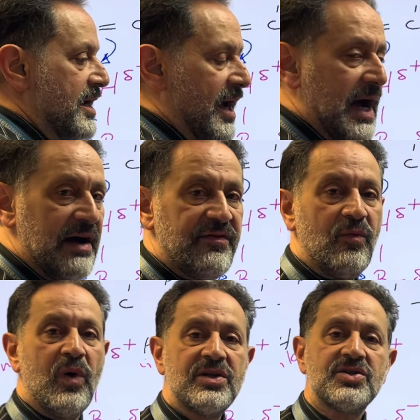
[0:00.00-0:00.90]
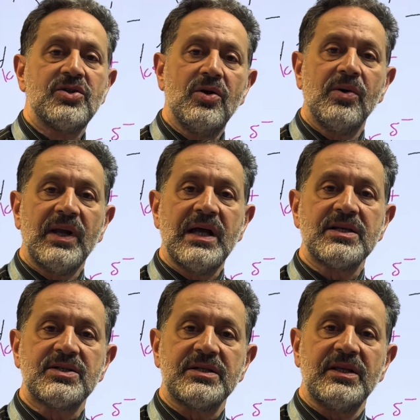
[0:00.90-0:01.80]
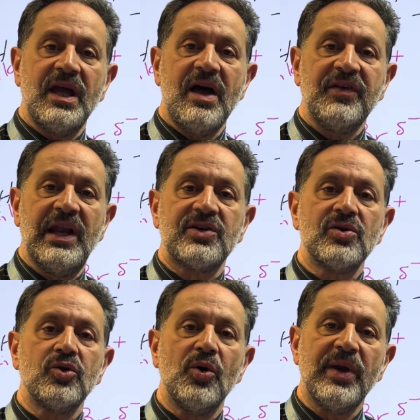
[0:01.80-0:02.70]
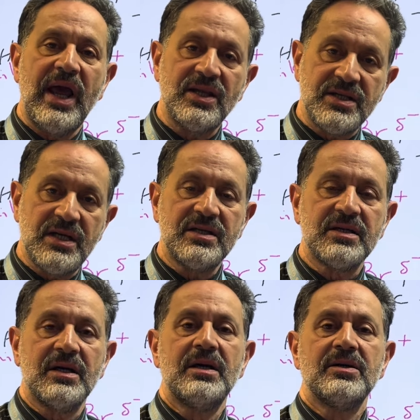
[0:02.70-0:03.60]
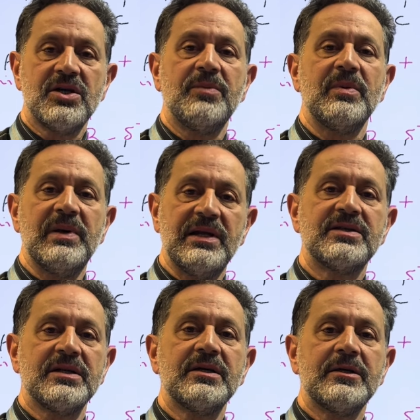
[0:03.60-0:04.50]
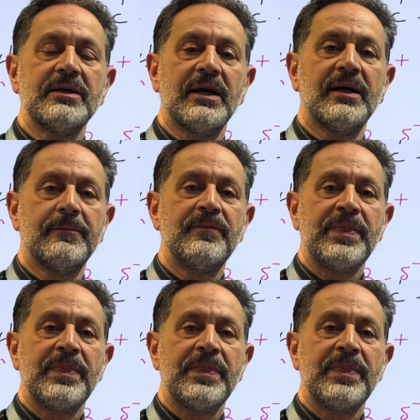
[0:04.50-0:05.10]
have what is known as, they have electron donating capability, yeah?